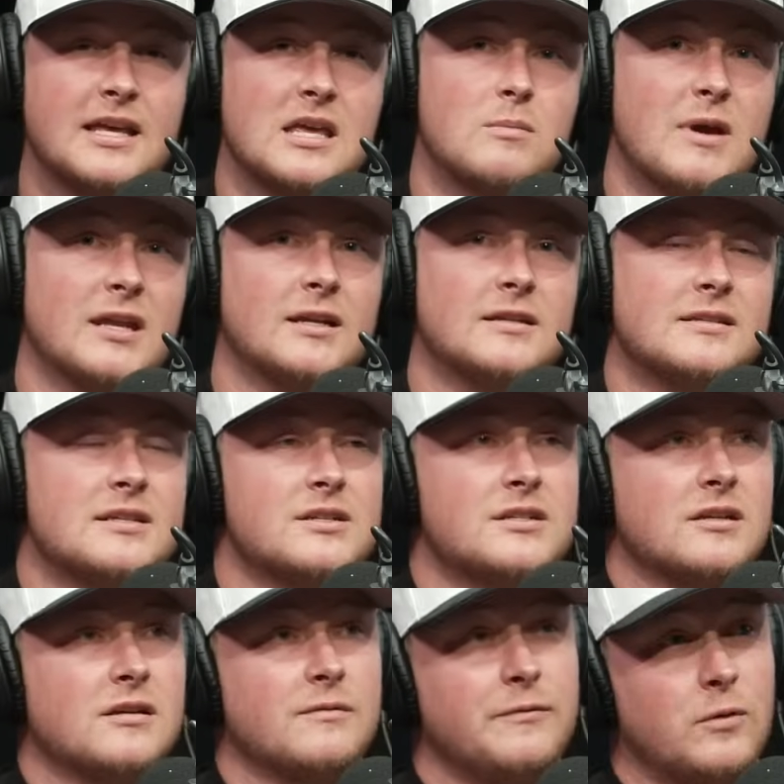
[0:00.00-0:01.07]
He made a
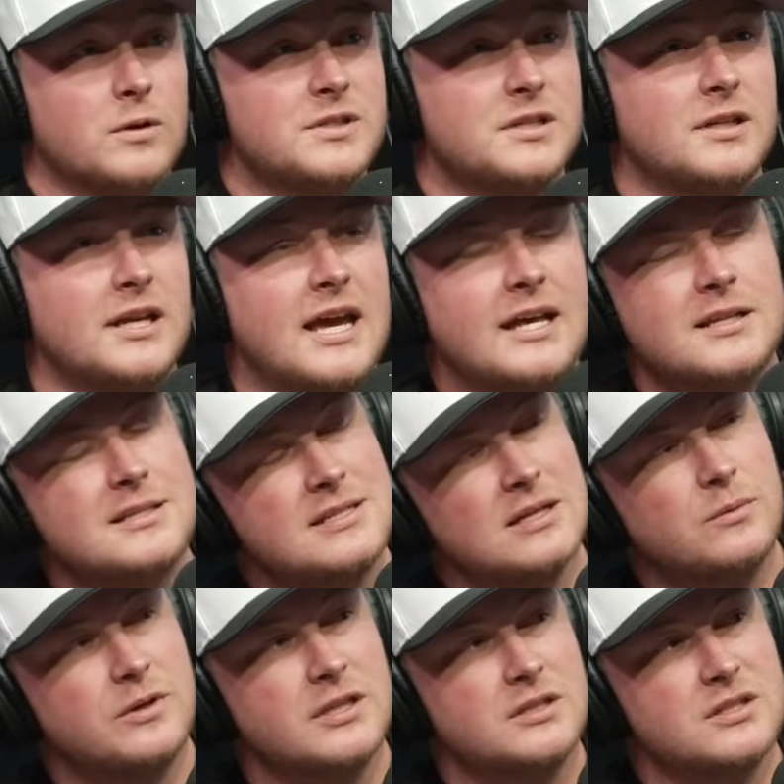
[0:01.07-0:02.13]
decision and unfortunately had to
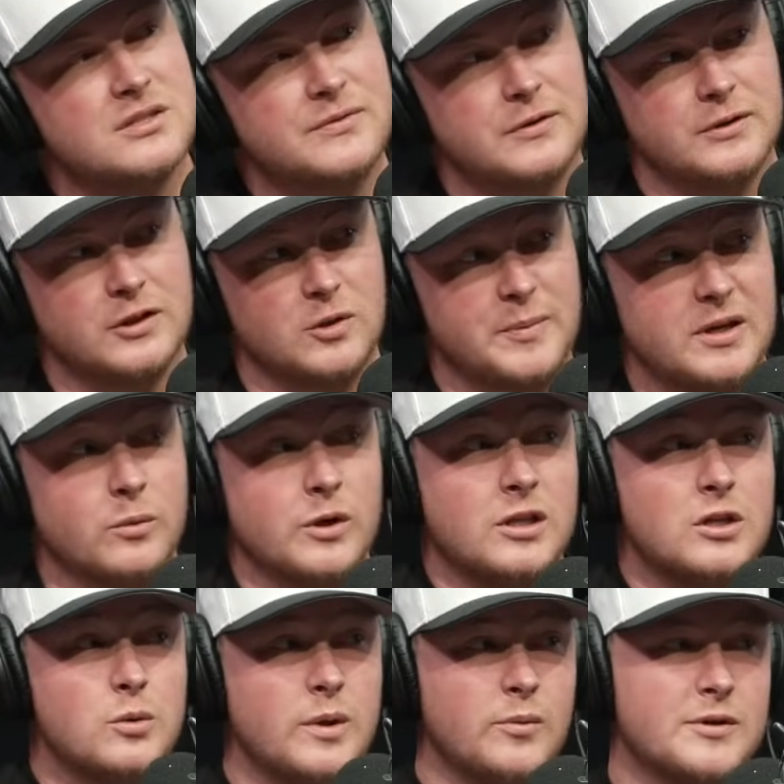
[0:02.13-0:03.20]
stick with it just for a little bit. We
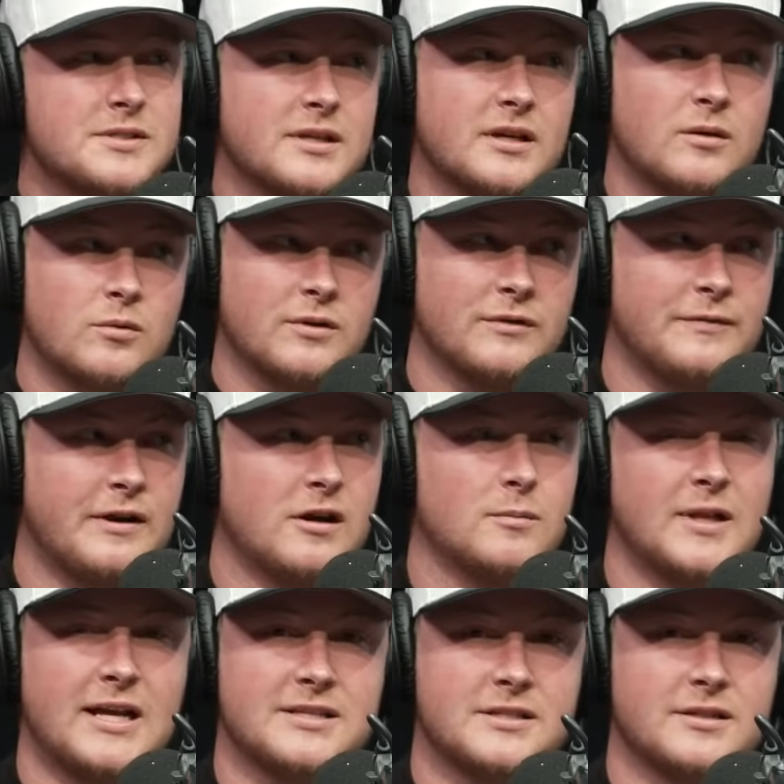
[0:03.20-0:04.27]
knew he wasn't going to really fire him
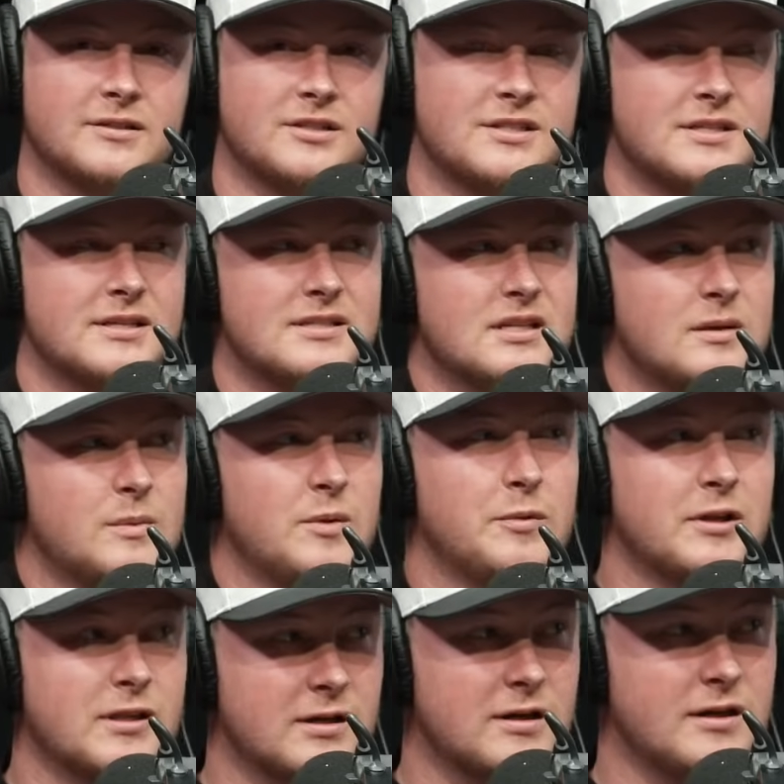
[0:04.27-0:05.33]
last year just because of the
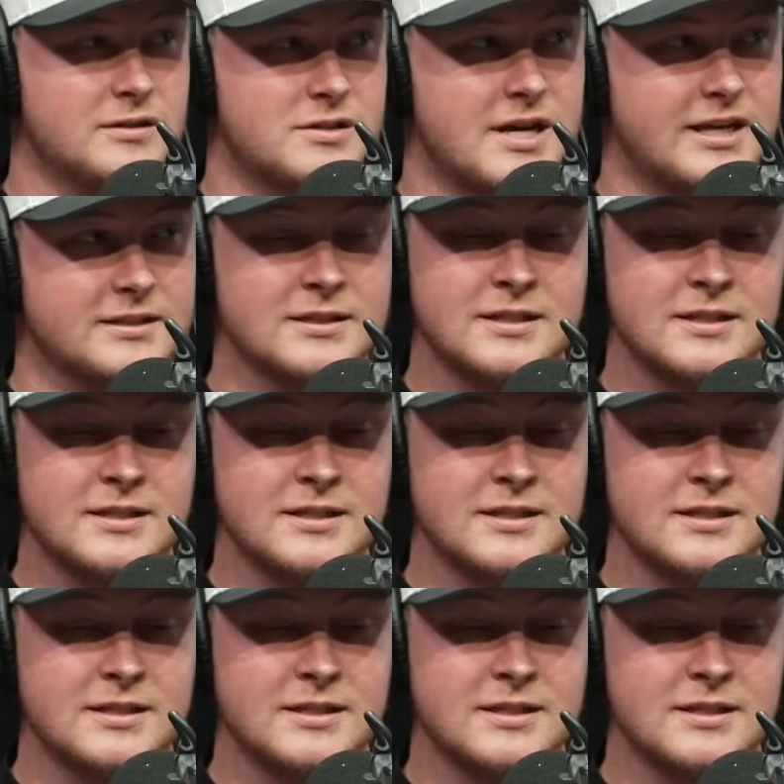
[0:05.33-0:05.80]
commitment of the contract.